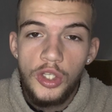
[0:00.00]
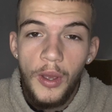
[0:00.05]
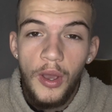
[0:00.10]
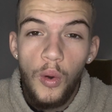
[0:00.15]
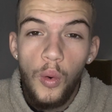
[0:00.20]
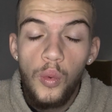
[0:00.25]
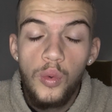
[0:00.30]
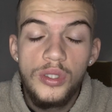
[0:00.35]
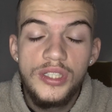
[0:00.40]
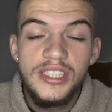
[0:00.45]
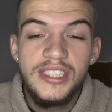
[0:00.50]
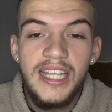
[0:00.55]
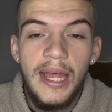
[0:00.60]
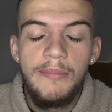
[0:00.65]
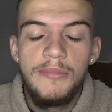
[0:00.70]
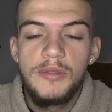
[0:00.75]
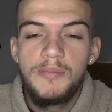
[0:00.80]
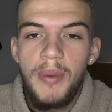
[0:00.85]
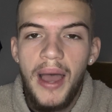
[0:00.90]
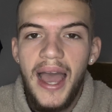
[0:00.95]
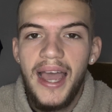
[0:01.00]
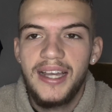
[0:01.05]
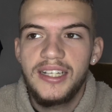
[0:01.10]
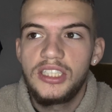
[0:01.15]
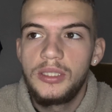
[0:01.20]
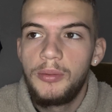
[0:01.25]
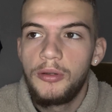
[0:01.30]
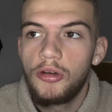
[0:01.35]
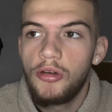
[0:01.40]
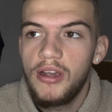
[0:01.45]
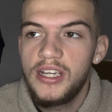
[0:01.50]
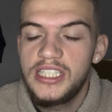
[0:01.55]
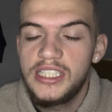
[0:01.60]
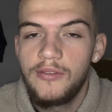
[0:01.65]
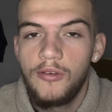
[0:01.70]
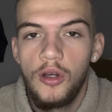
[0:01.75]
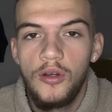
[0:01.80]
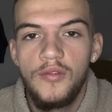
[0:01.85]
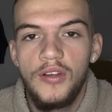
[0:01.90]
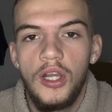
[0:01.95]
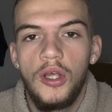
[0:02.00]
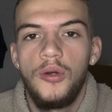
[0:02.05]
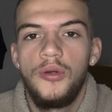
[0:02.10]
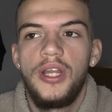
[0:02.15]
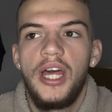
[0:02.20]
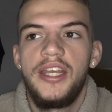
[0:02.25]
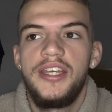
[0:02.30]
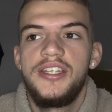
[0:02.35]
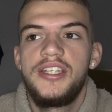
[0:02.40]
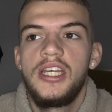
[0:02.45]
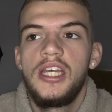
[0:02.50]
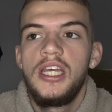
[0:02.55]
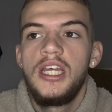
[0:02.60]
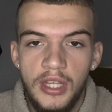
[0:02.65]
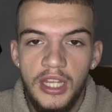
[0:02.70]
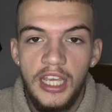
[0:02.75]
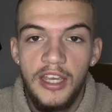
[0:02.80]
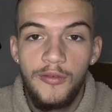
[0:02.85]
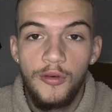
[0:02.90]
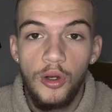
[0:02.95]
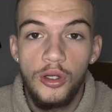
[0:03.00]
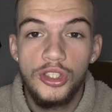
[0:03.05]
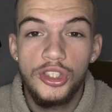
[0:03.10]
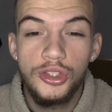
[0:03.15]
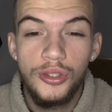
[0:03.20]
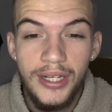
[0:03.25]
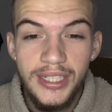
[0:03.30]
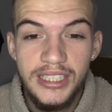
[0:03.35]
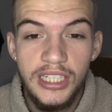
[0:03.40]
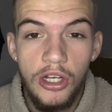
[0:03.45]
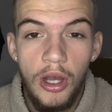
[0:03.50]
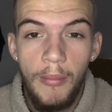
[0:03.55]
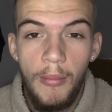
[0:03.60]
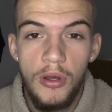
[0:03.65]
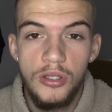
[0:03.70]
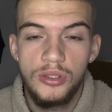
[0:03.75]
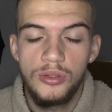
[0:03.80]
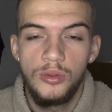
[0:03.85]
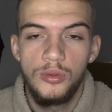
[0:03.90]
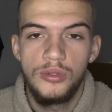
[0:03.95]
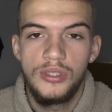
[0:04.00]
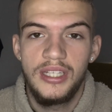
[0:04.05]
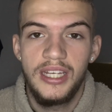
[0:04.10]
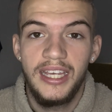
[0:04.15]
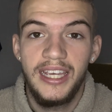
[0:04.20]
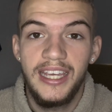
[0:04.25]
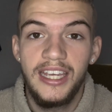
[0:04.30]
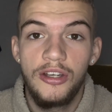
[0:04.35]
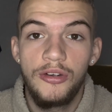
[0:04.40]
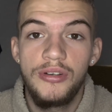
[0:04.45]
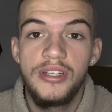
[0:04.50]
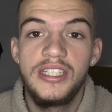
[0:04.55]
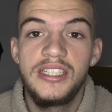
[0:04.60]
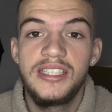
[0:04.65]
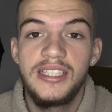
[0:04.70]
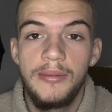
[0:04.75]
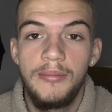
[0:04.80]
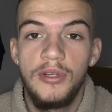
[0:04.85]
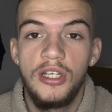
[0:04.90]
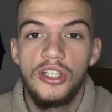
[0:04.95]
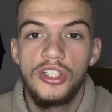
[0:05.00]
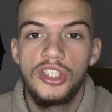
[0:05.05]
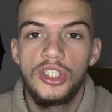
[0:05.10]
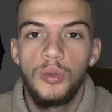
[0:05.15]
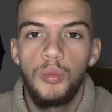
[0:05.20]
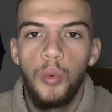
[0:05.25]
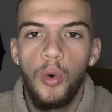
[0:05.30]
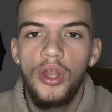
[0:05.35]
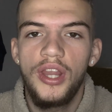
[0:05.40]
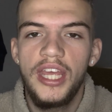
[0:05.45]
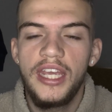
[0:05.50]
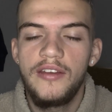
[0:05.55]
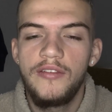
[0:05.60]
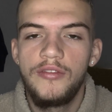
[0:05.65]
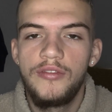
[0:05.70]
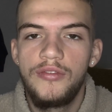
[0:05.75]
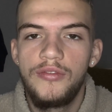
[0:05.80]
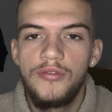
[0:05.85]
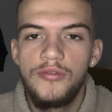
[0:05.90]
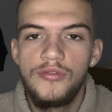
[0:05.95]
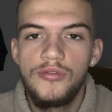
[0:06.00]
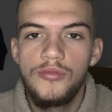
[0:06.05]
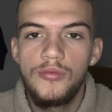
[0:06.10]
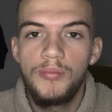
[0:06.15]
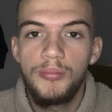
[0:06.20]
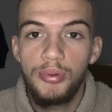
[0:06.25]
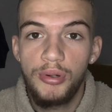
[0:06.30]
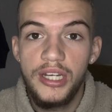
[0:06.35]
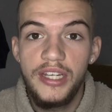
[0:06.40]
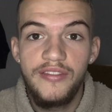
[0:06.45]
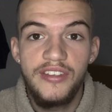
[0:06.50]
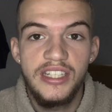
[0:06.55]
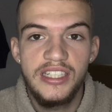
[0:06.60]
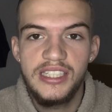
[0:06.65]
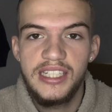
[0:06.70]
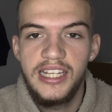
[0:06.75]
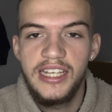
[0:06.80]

it all stems back to progressive overload, and if we're not stressing our muscles and increase stimulus to what they've previously